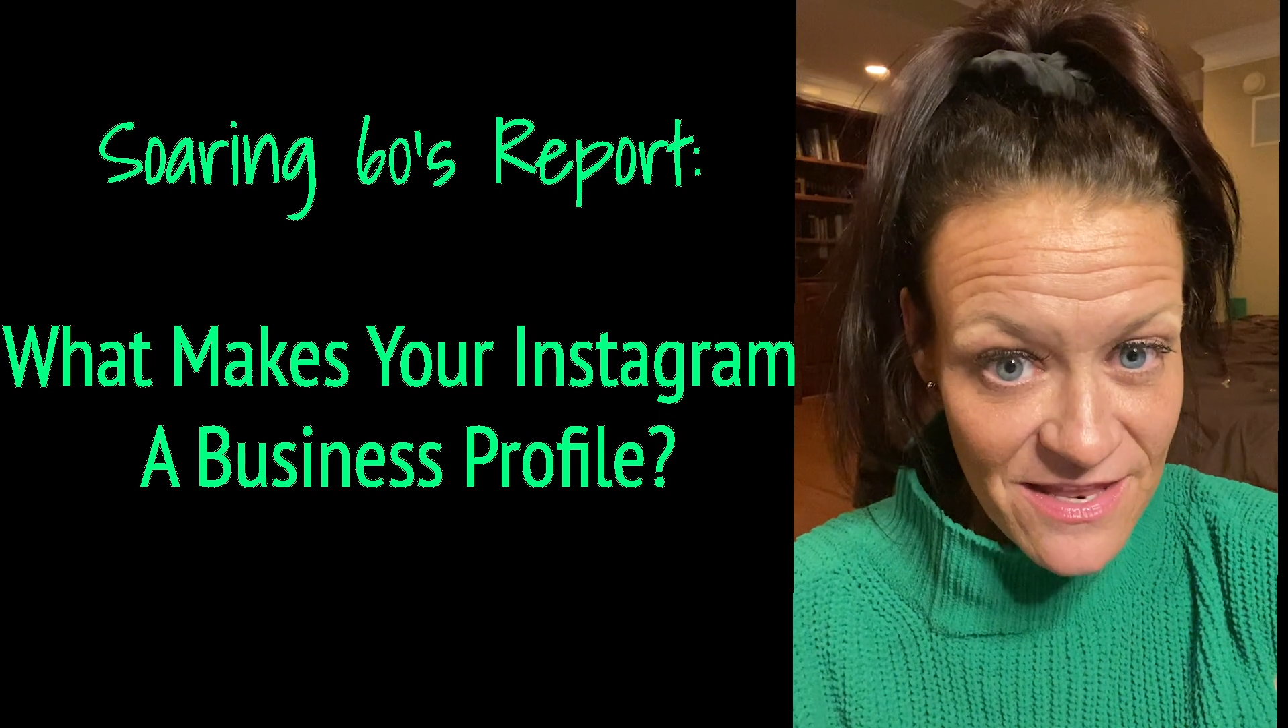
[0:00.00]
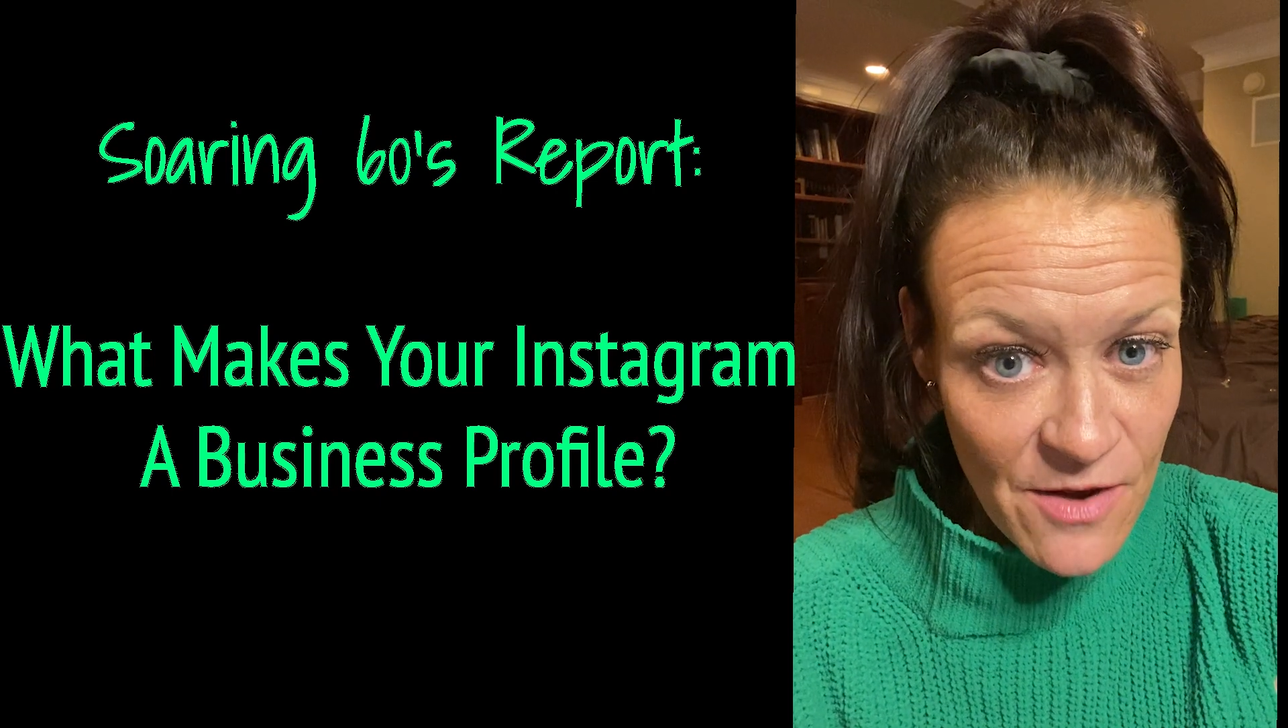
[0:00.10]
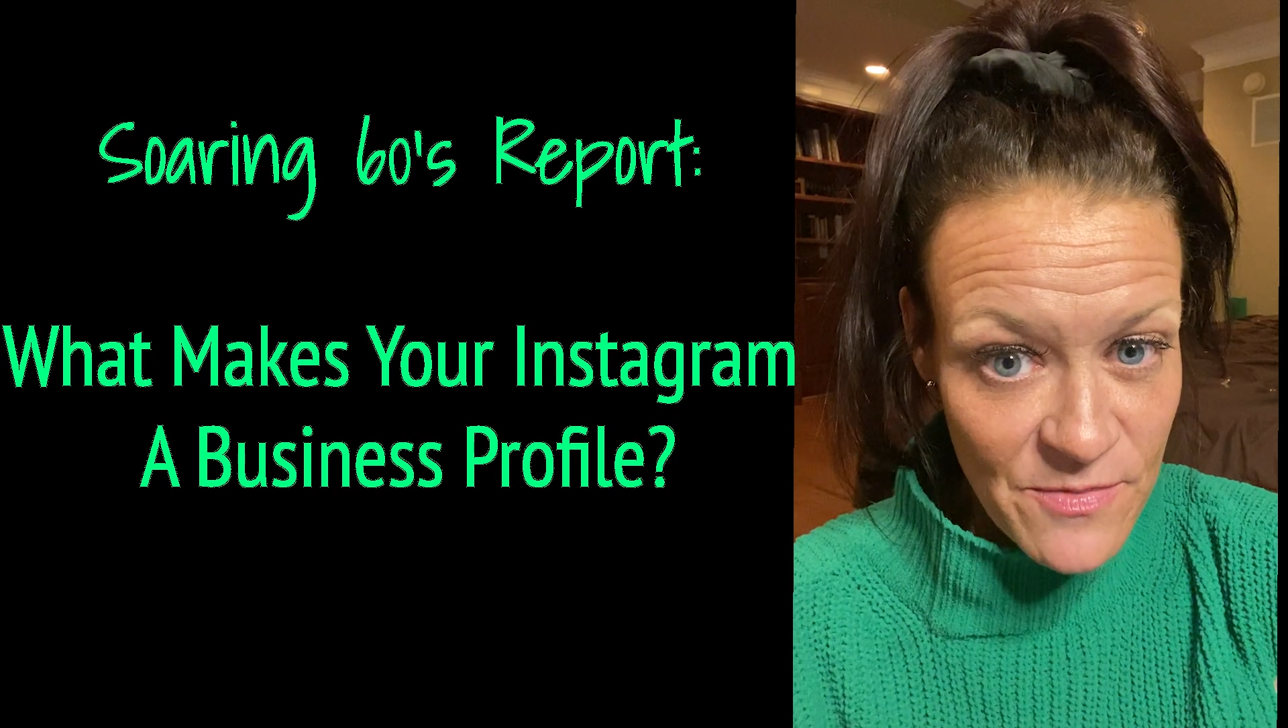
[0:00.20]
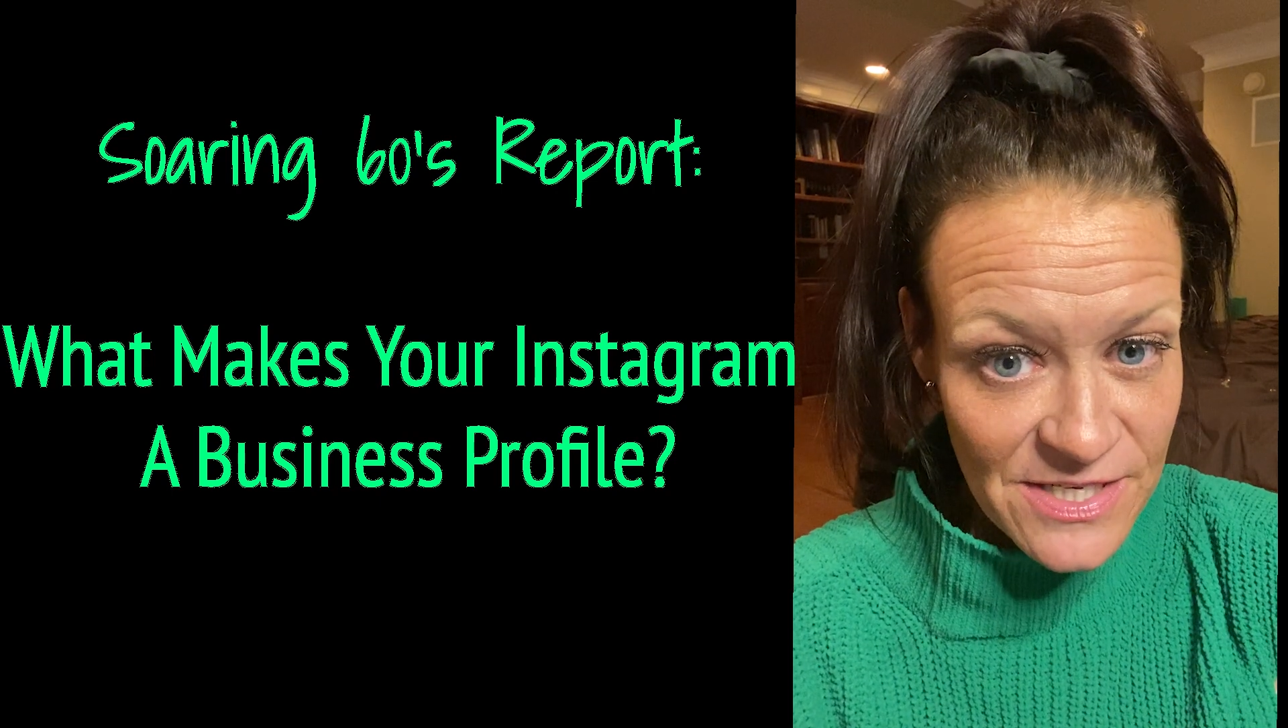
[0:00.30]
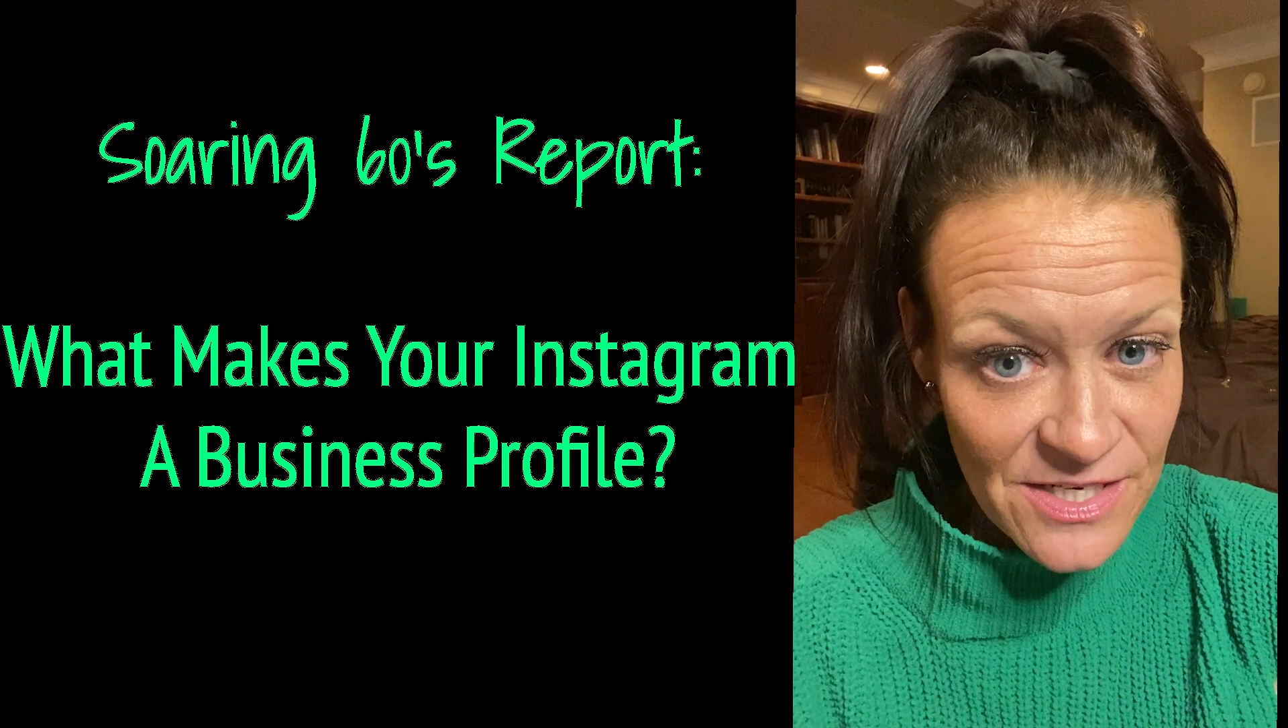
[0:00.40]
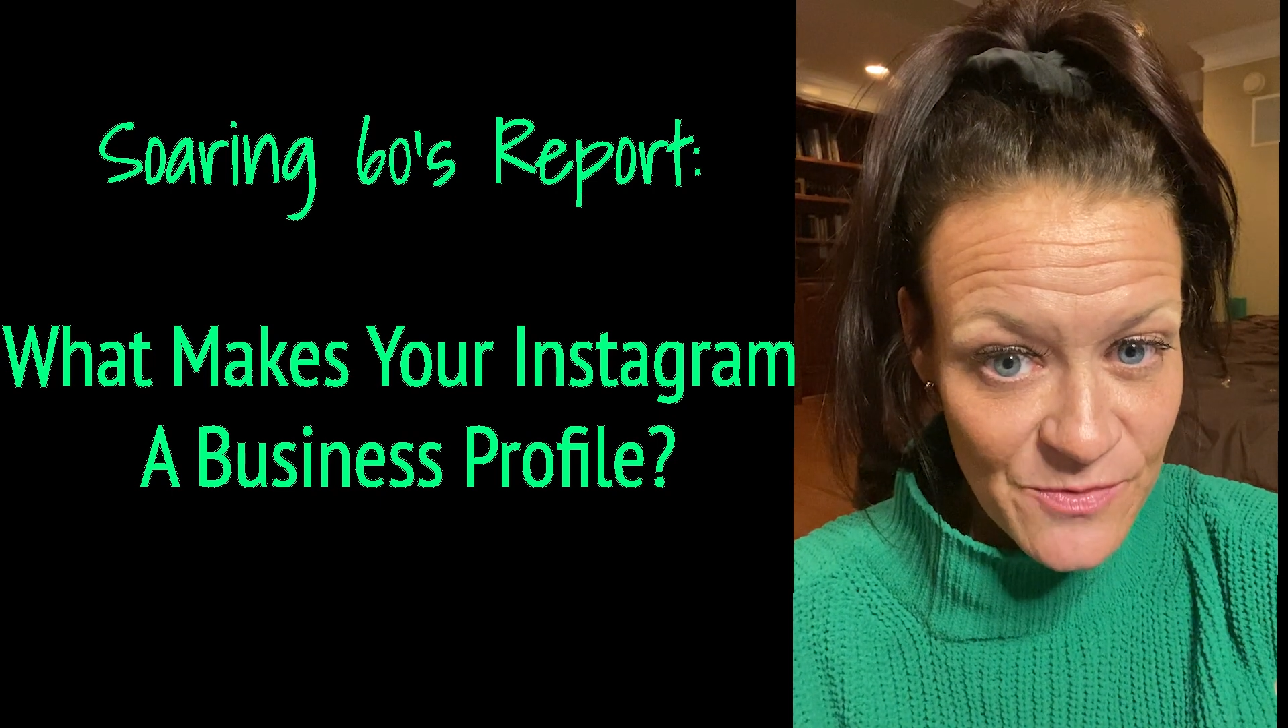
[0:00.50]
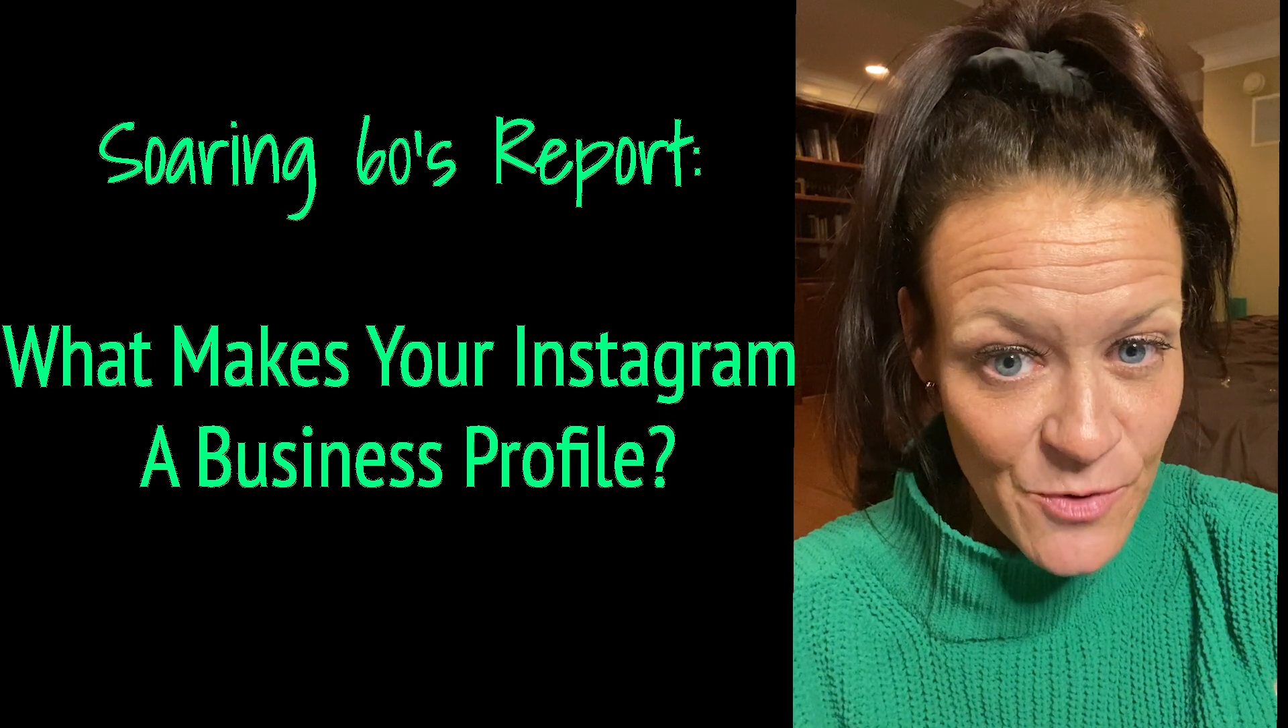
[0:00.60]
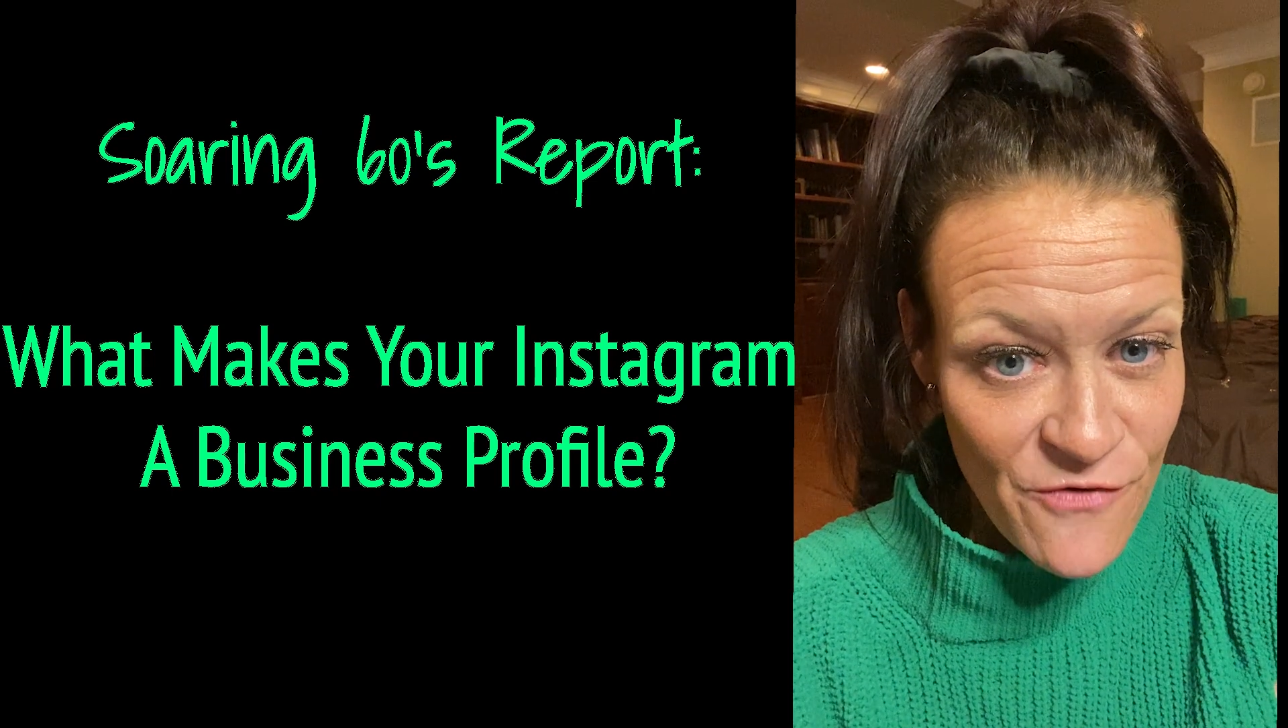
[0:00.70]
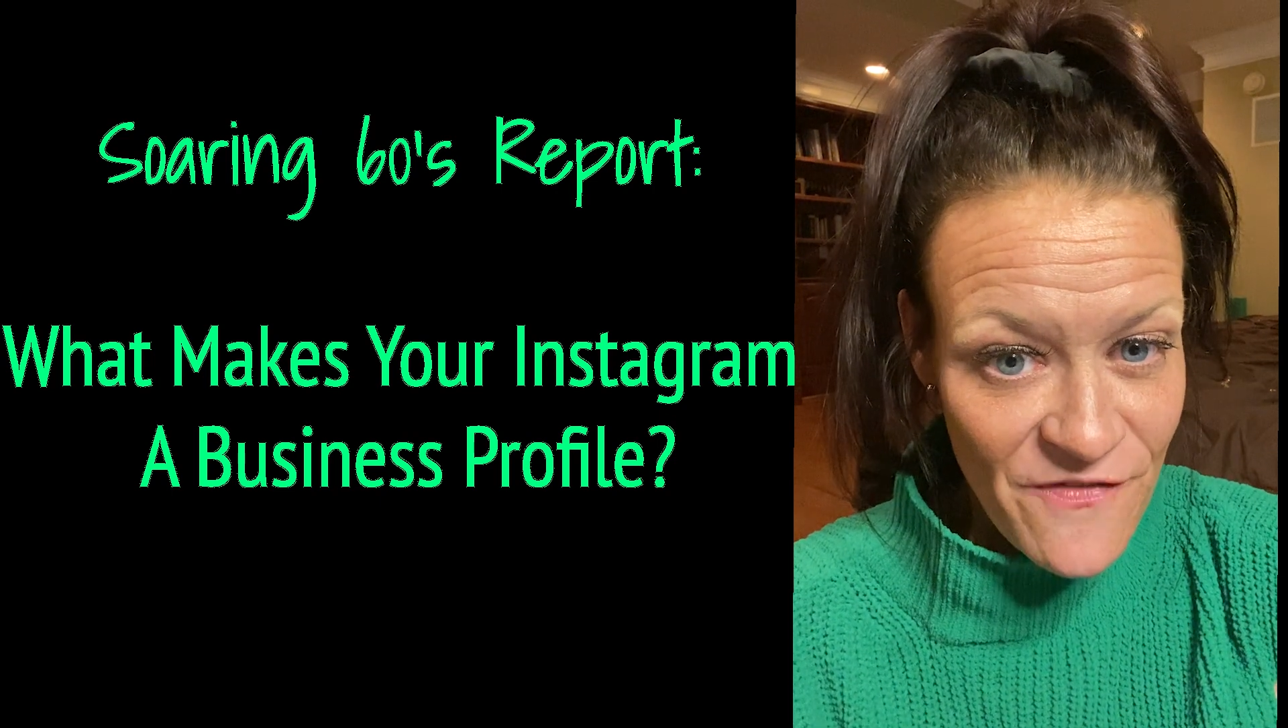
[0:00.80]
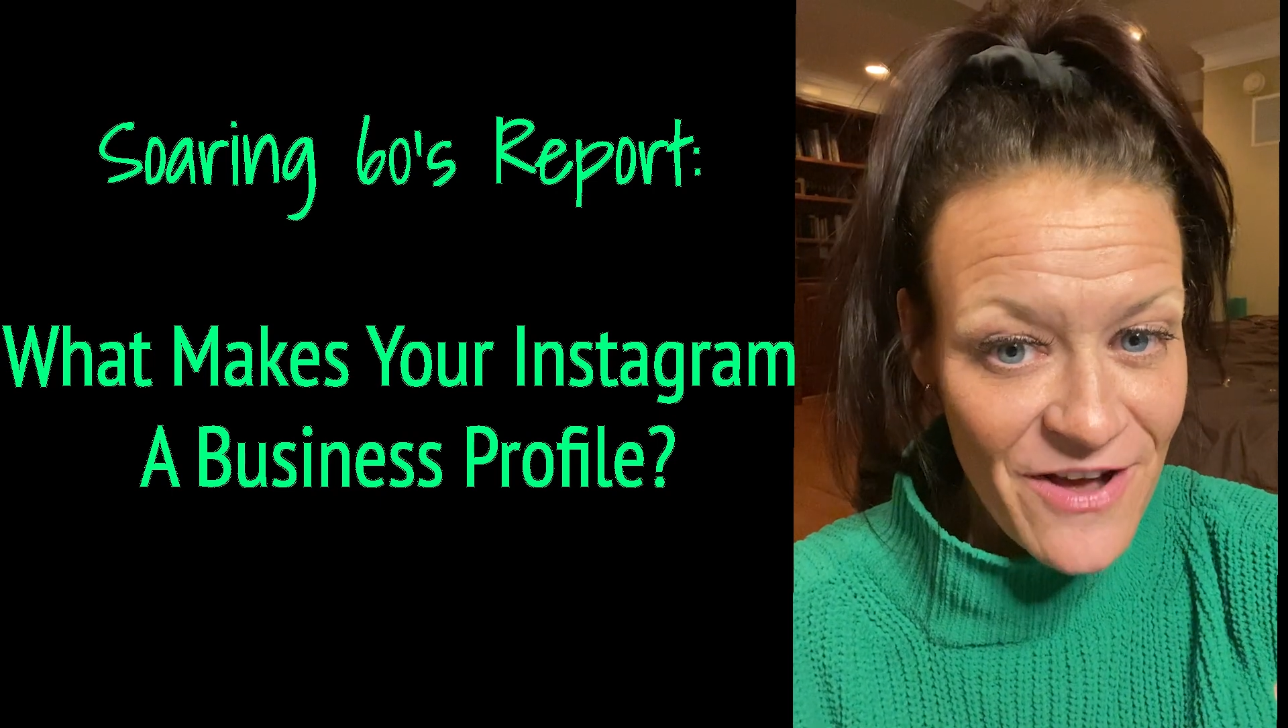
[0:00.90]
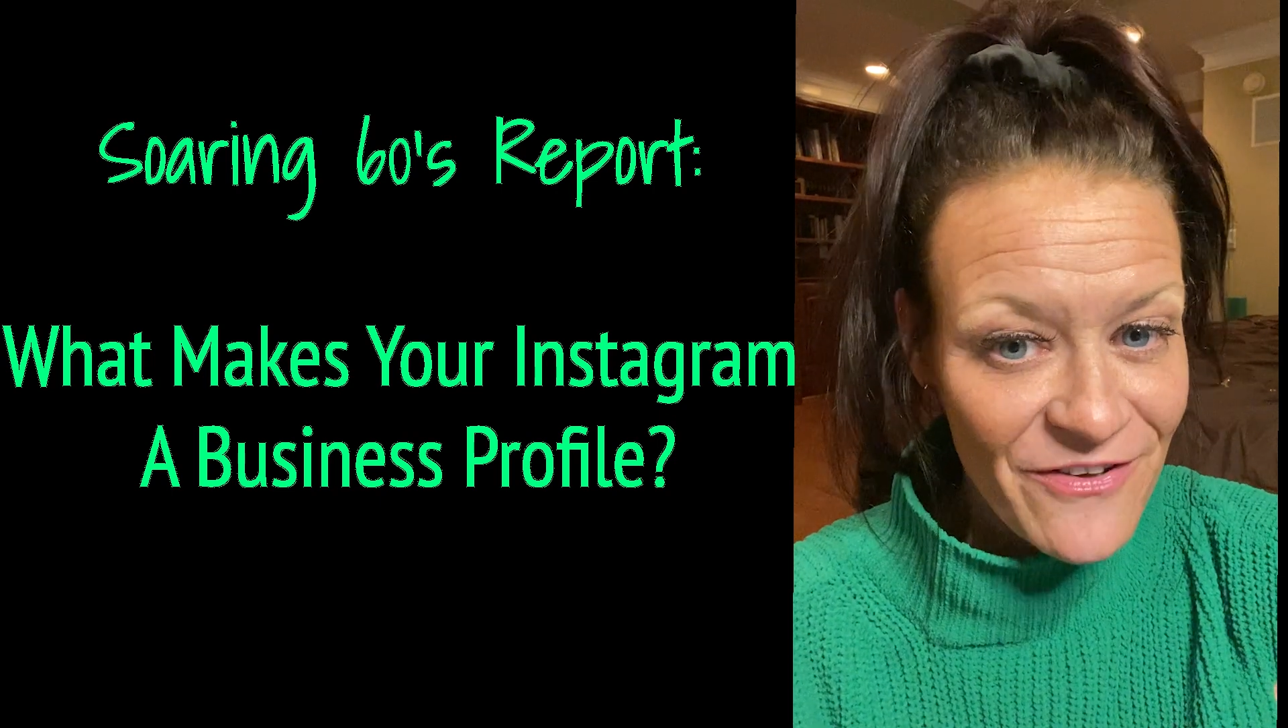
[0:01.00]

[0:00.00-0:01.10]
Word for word: a business profile